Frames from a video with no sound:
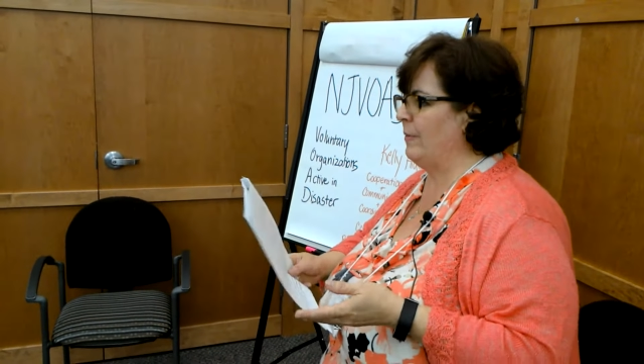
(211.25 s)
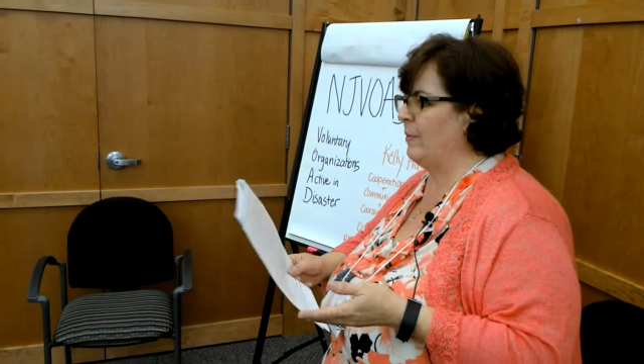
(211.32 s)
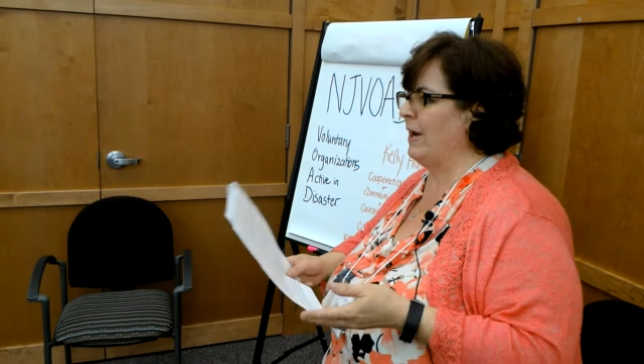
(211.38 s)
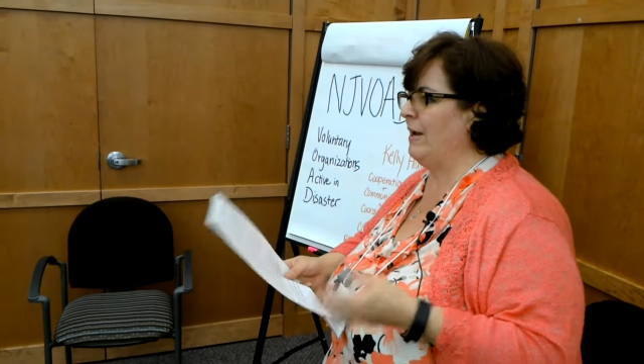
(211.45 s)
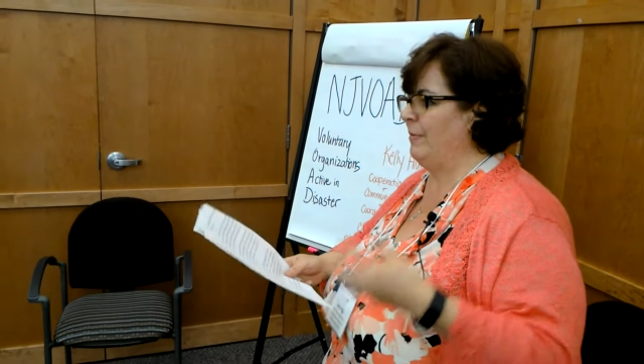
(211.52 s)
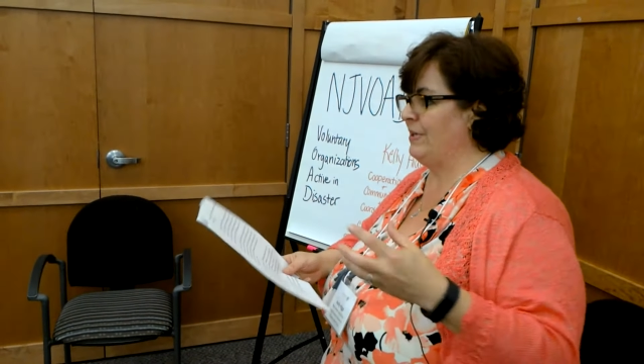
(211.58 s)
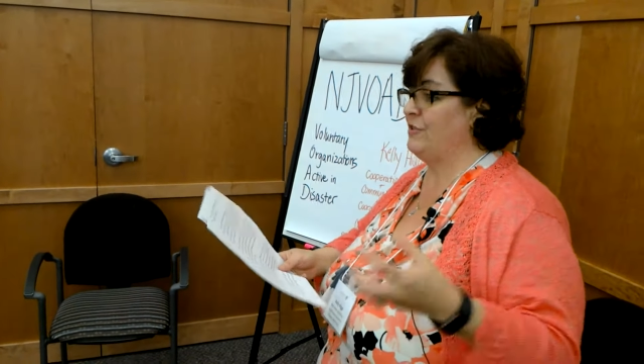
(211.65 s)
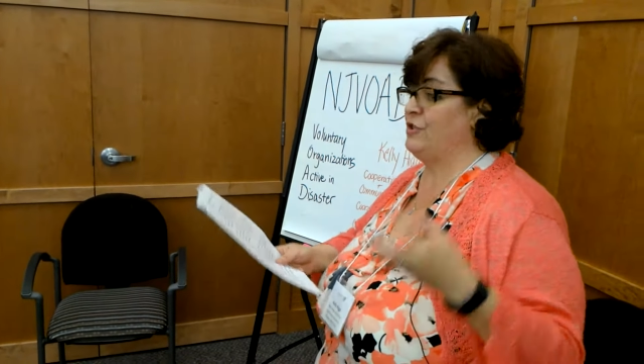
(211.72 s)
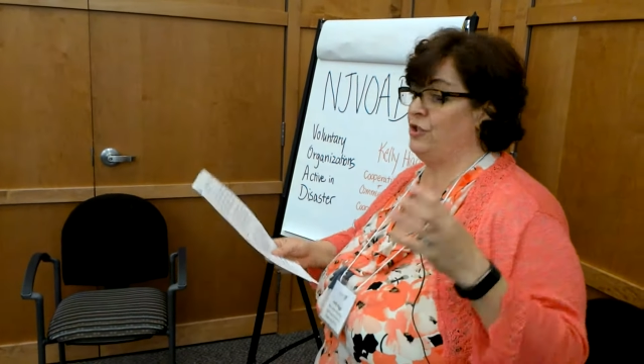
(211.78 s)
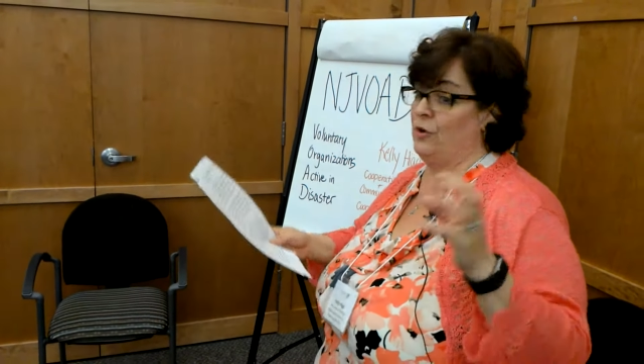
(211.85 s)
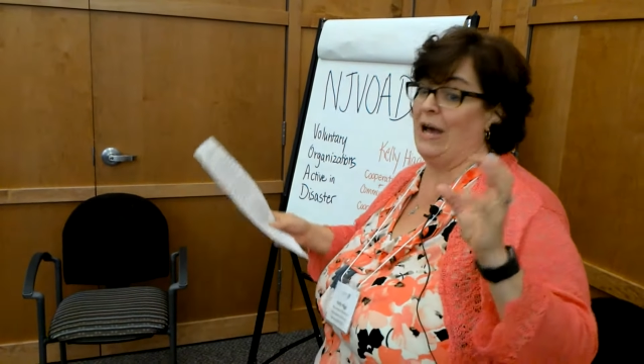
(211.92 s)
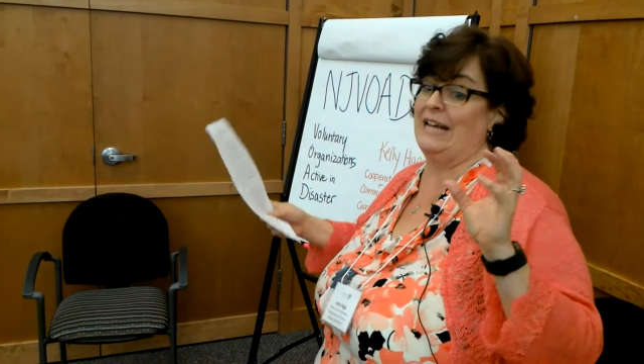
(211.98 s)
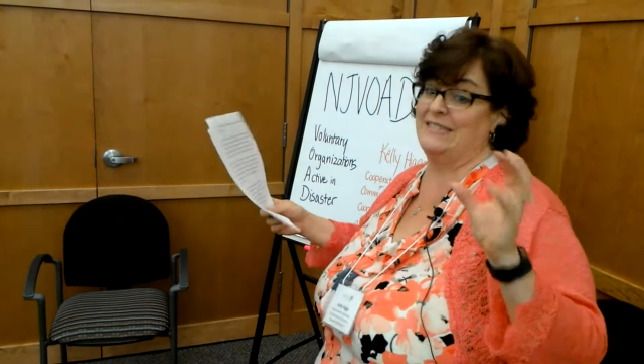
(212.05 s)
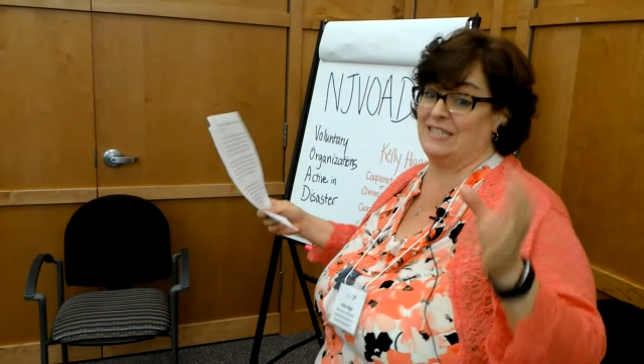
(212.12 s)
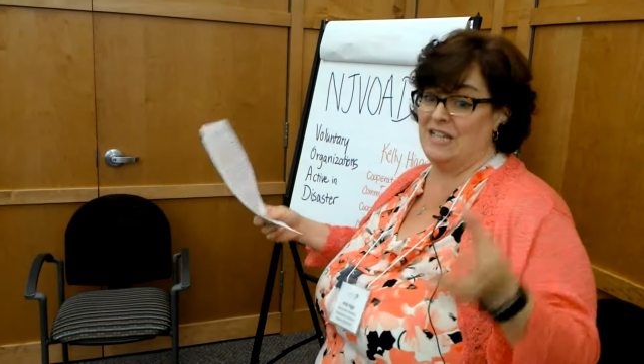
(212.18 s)
were able to do
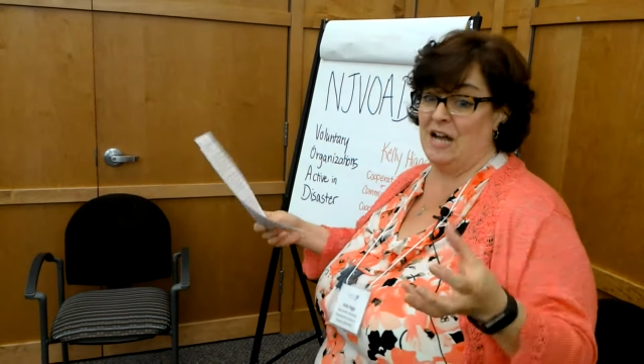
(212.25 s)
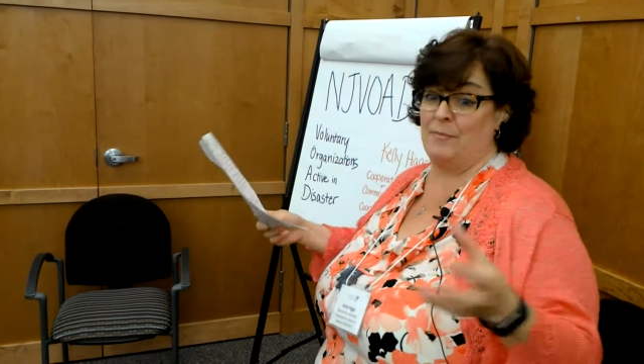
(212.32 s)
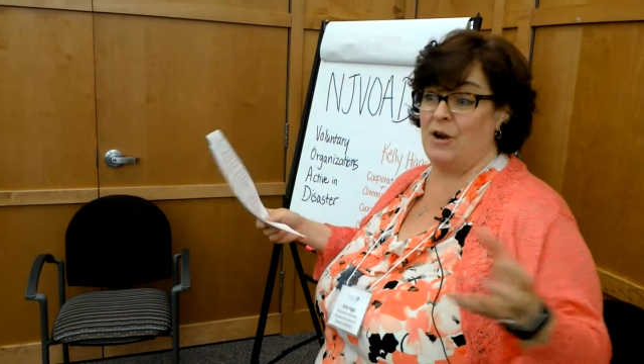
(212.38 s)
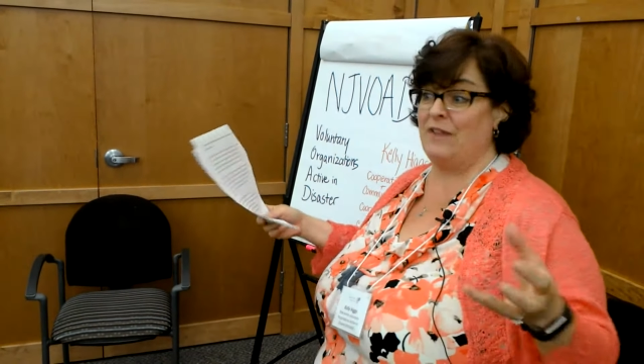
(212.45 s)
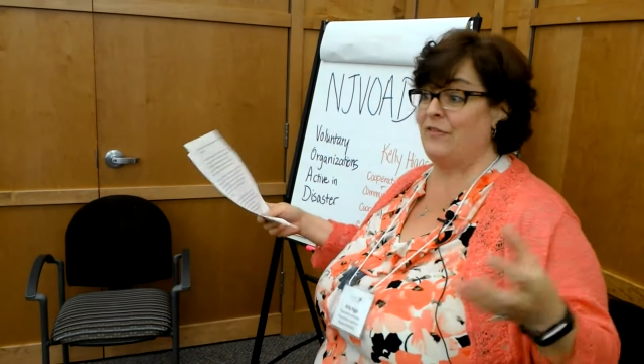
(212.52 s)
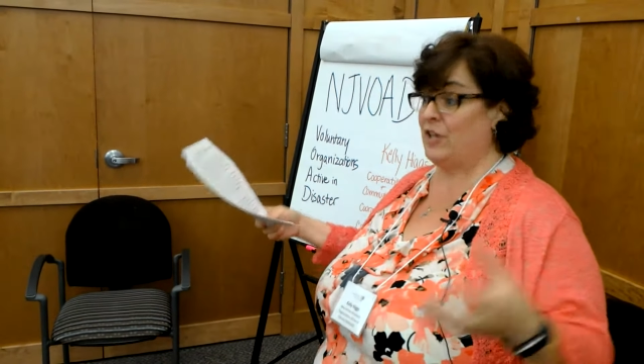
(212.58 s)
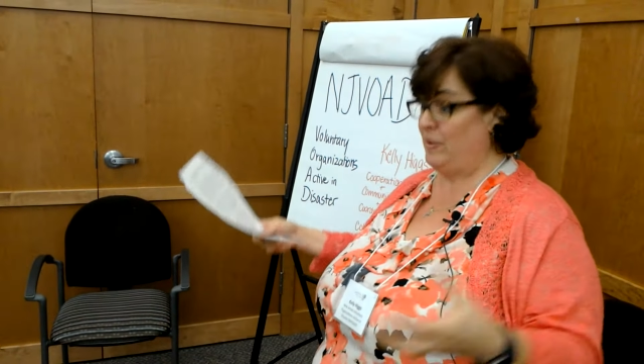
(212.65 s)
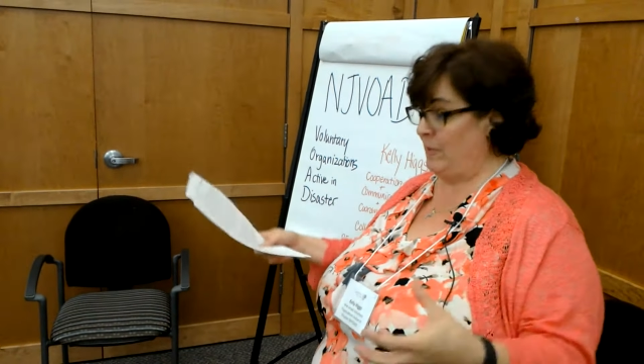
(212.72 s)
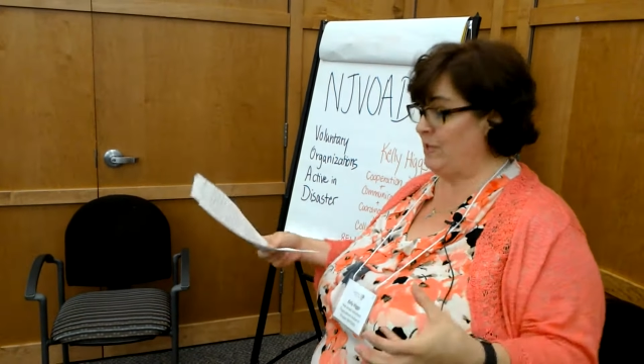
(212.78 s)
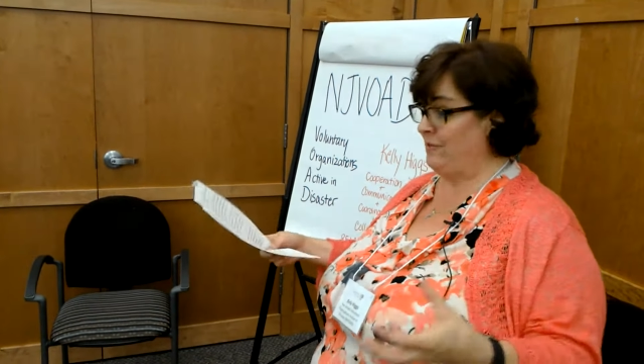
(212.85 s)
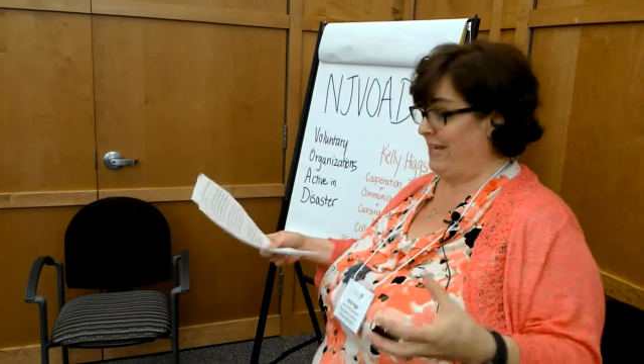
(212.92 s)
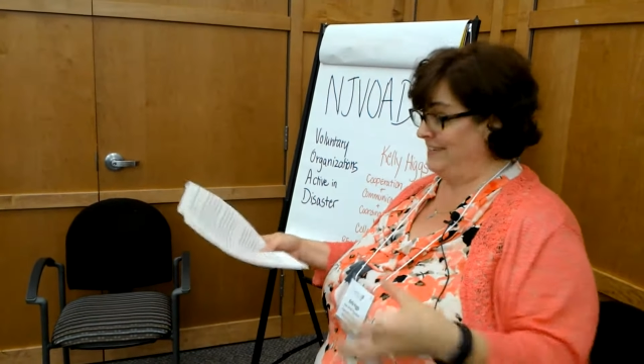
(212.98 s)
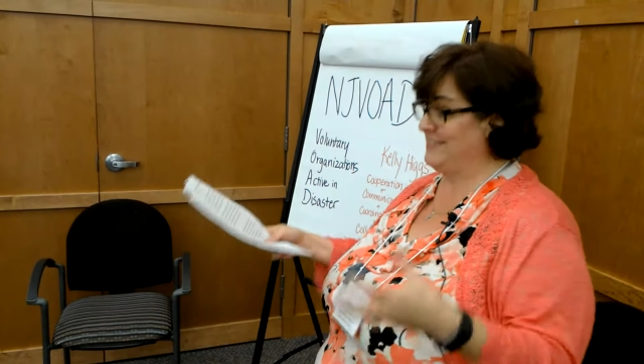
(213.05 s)
as a nonprofit community,